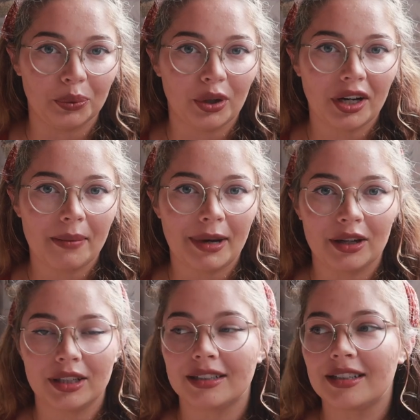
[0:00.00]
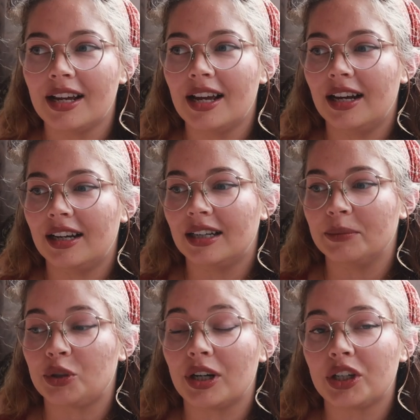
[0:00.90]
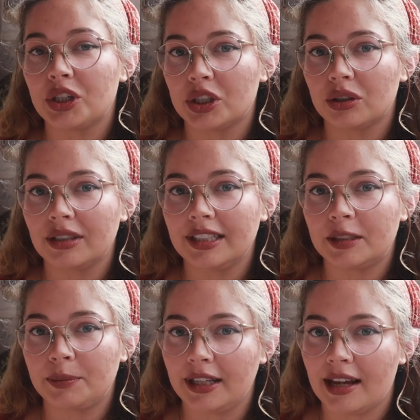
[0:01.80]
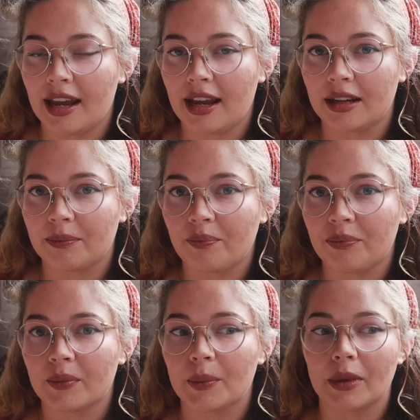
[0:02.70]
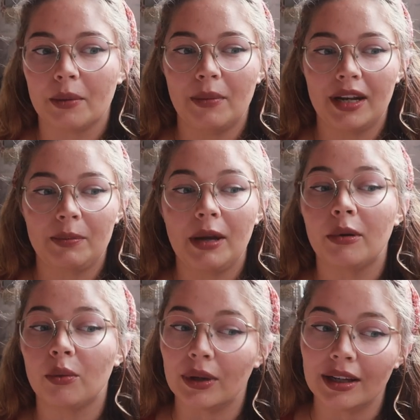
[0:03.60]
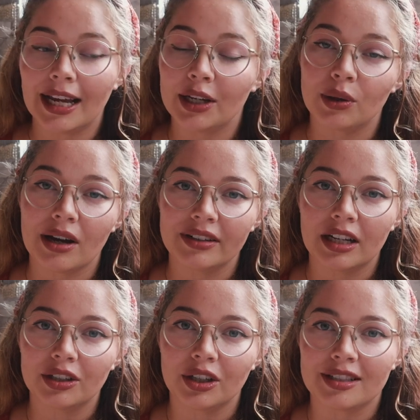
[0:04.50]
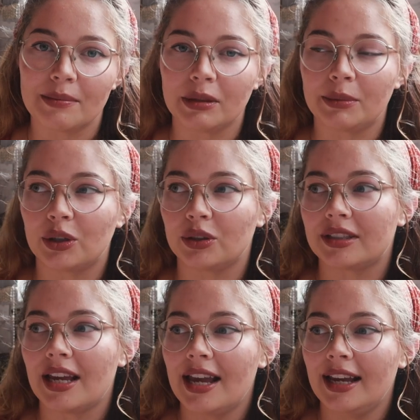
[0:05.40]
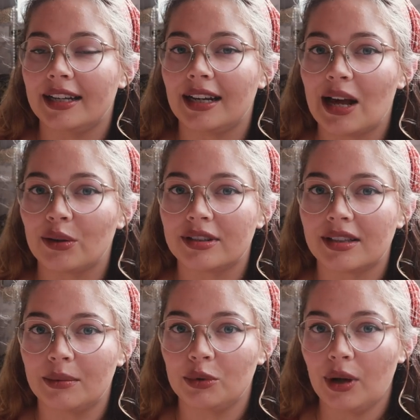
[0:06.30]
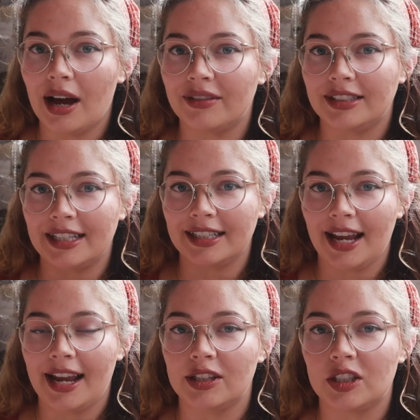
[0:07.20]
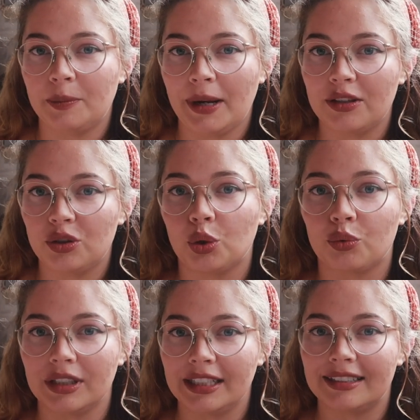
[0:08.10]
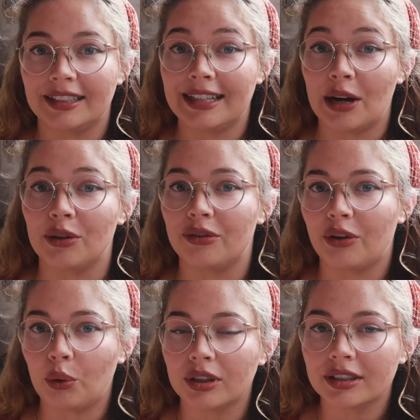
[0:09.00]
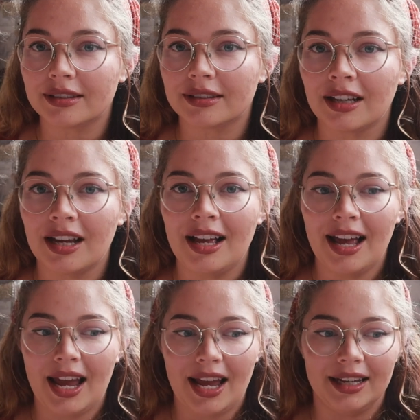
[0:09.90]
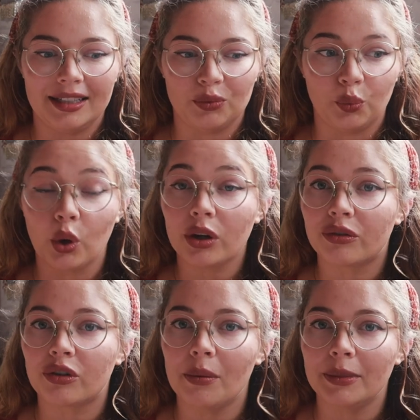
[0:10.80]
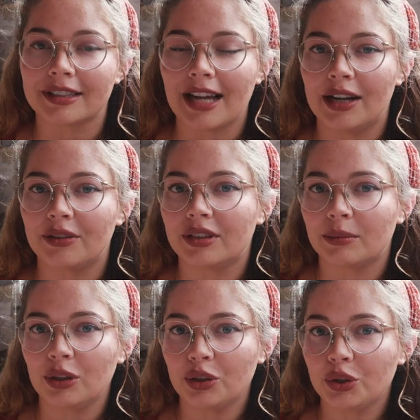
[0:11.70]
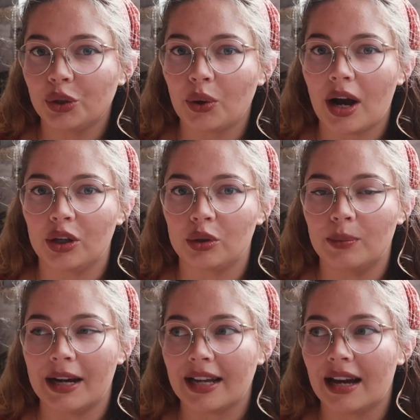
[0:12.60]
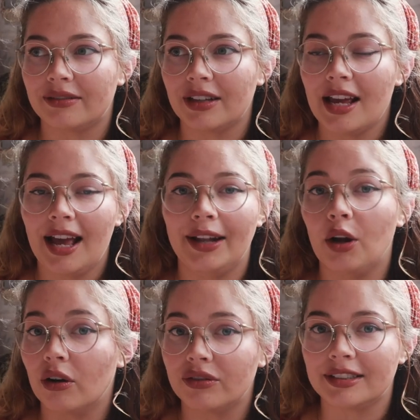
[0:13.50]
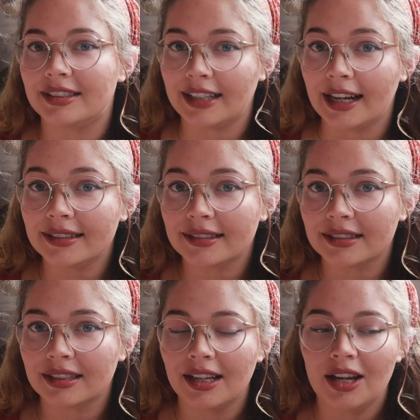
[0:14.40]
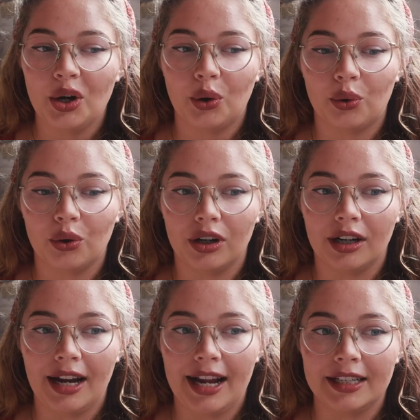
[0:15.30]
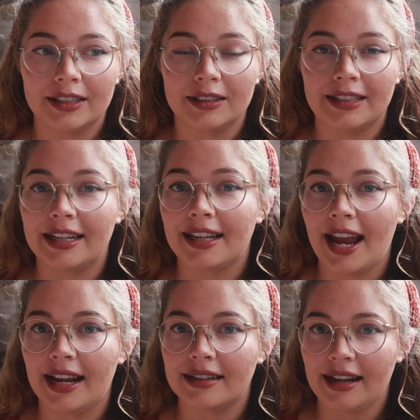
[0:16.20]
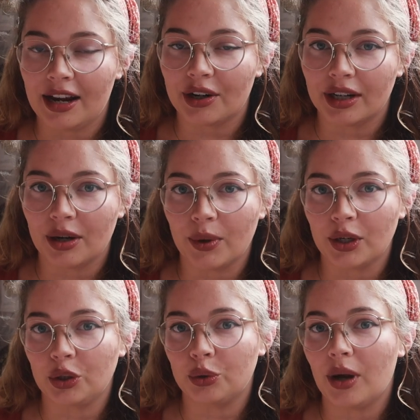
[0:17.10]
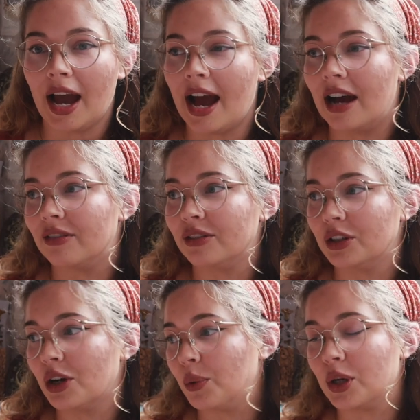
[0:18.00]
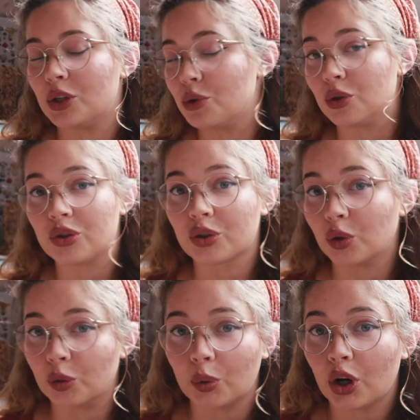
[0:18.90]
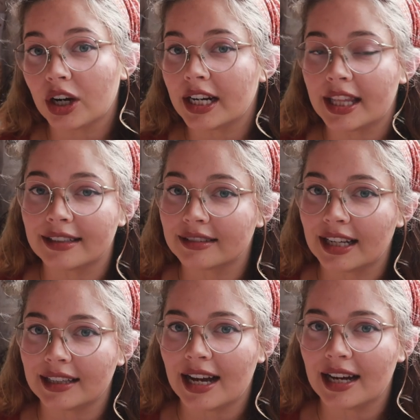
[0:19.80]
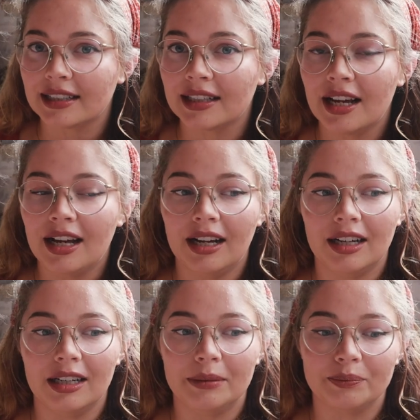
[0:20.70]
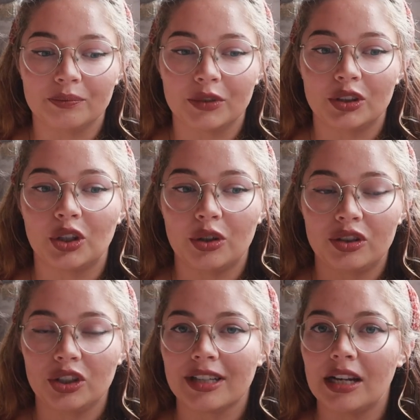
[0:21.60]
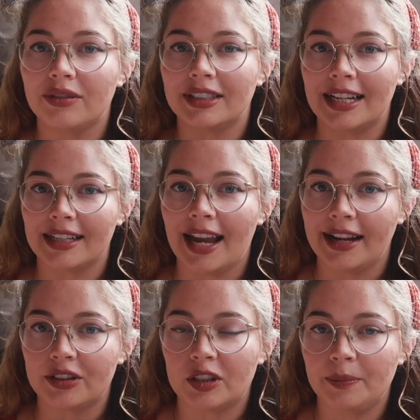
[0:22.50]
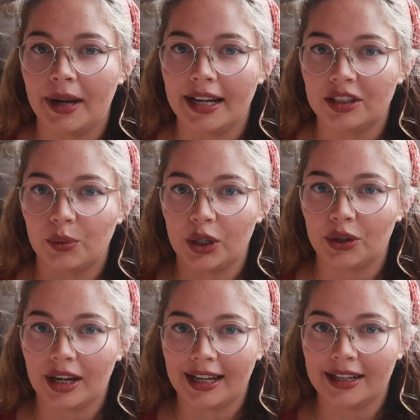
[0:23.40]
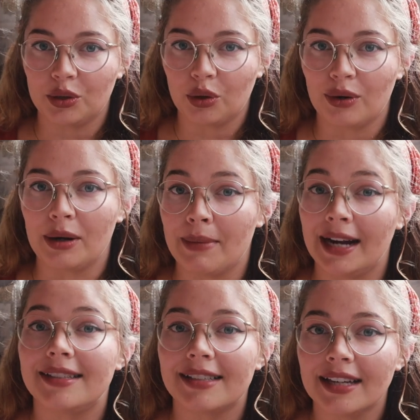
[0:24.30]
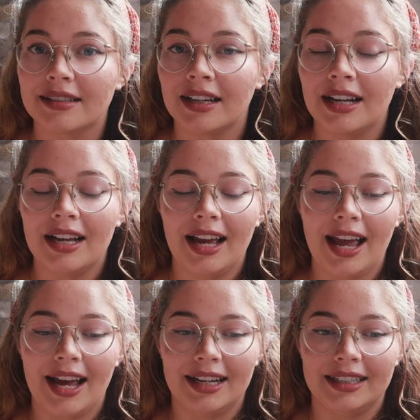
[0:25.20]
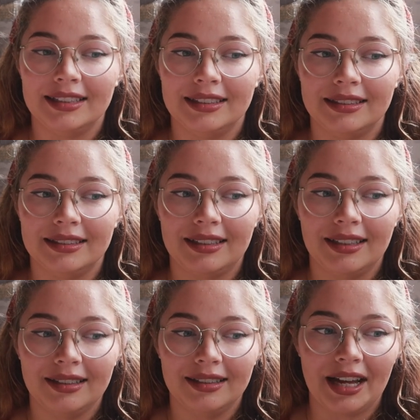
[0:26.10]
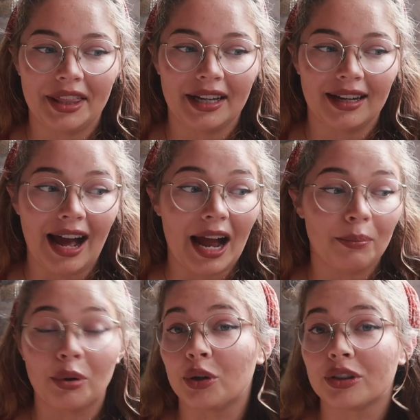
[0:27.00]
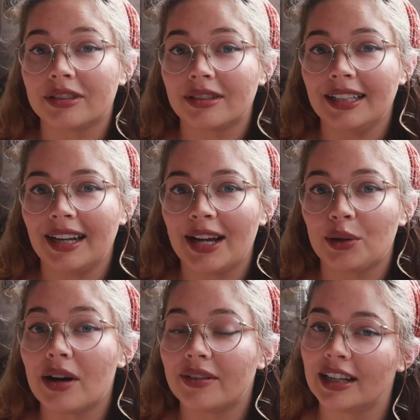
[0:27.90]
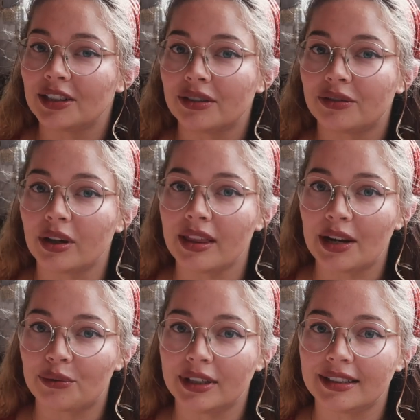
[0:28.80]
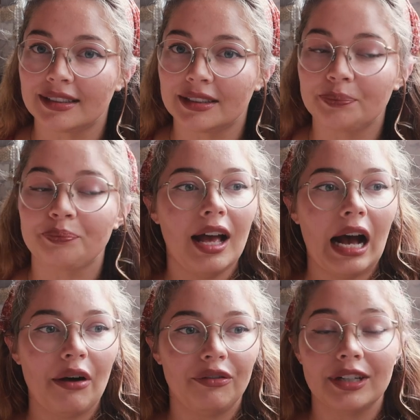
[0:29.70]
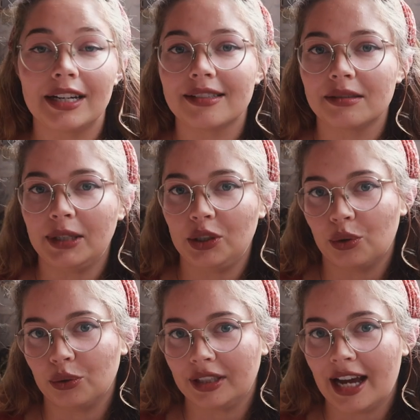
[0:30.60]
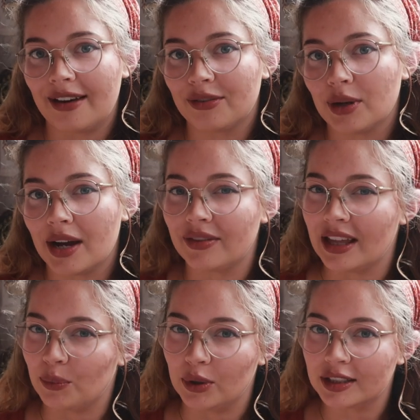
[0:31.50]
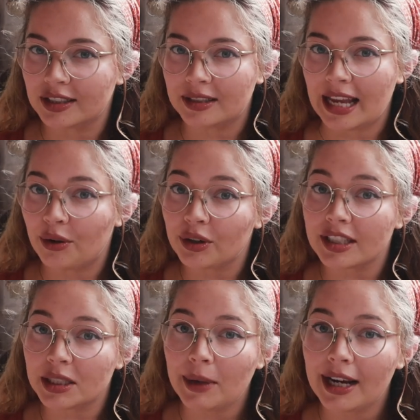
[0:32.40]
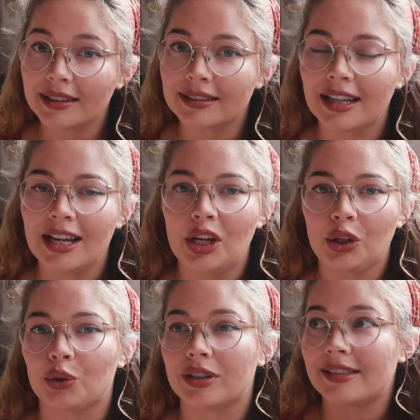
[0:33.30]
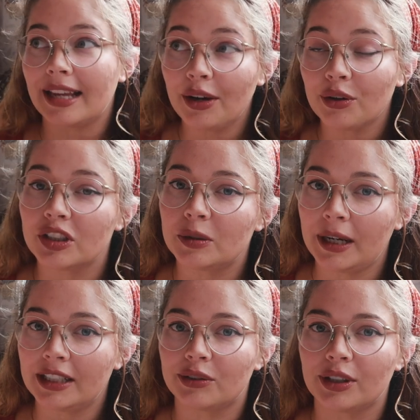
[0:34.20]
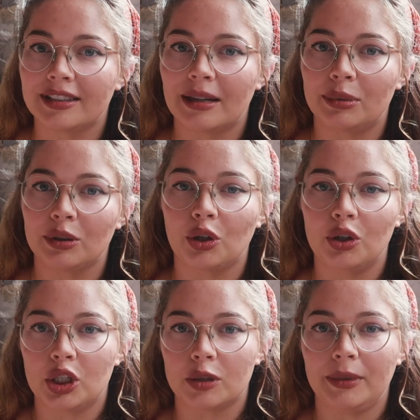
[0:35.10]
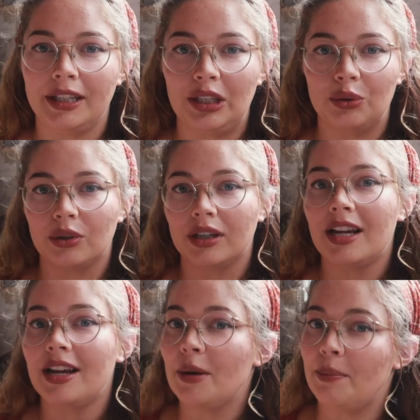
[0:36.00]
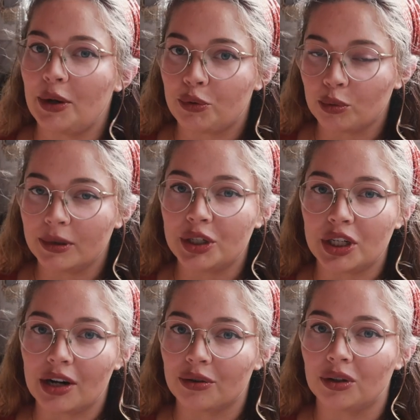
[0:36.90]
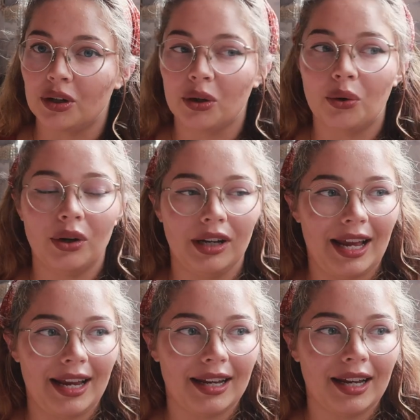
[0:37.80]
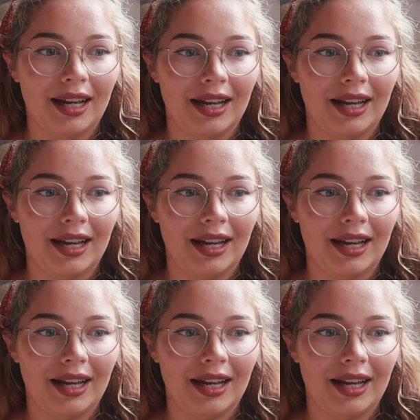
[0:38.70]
don't worry about it. Traditionally speaking, many people will like to have an altar simply because it allows them to have a dedicated space to really sit down and focus and work from. It's kind of similar to how you might have an office desk or a dedicated area where you have, you know, where you do your schoolwork and things like that. So it's just kind of a dedicated space where you can get into the right mindset. And I think I personally like to have an altar for that reason. However, that doesn't mean you only have to have that one sacred space. Your sacred space, for example, could just be your bedroom in general, or like